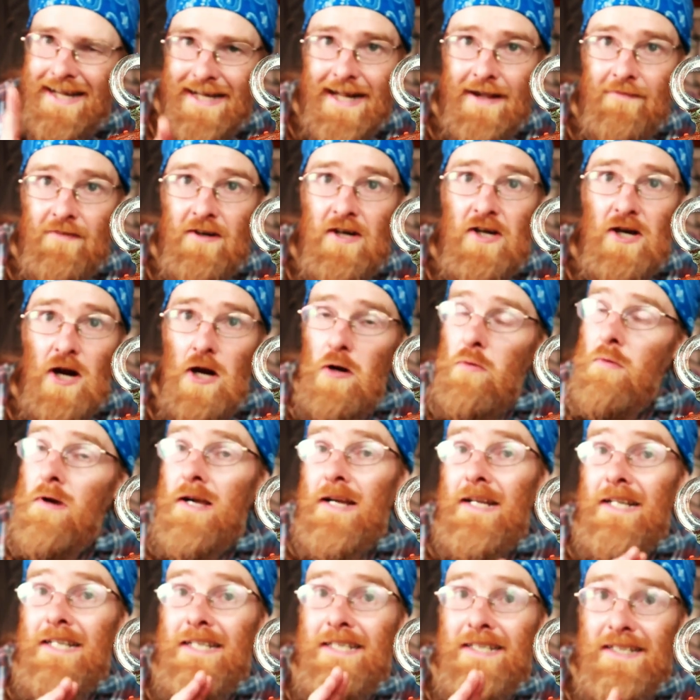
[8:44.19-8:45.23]
Give it a go
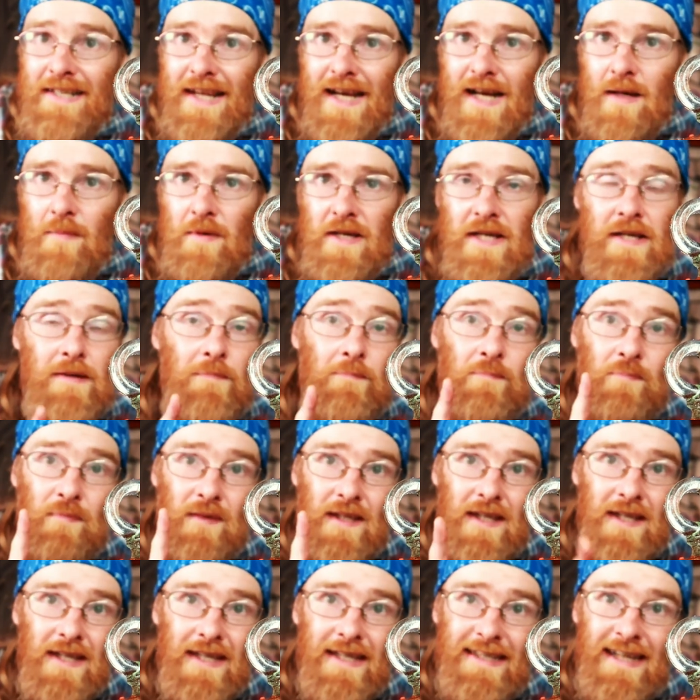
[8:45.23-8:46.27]
and tell me
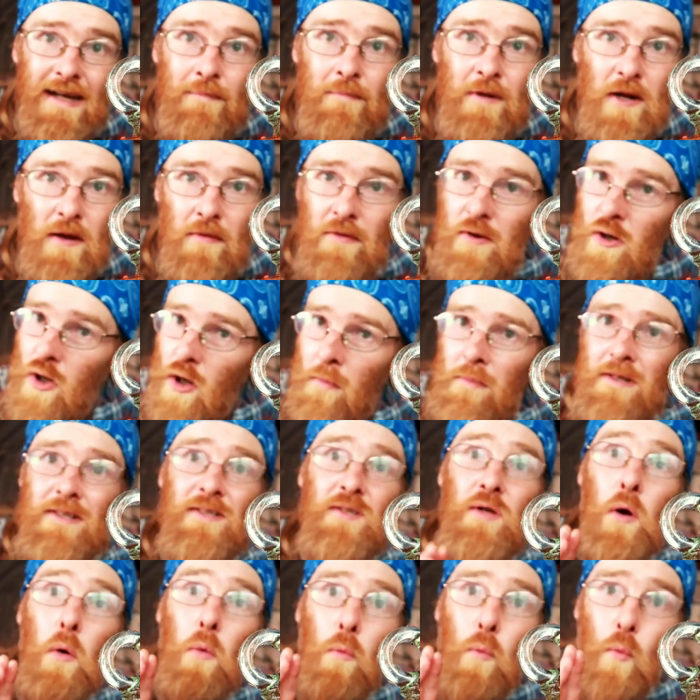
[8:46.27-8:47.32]
down below in the
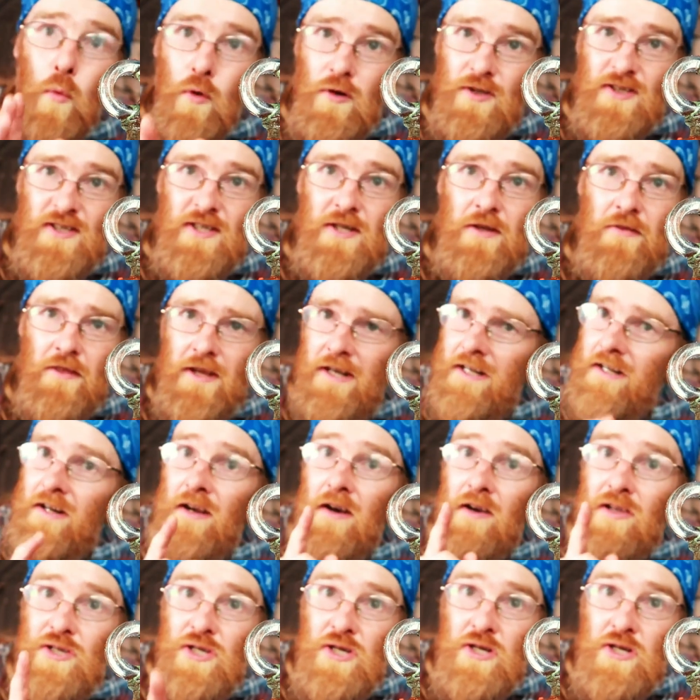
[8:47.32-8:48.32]
comments, what do you think?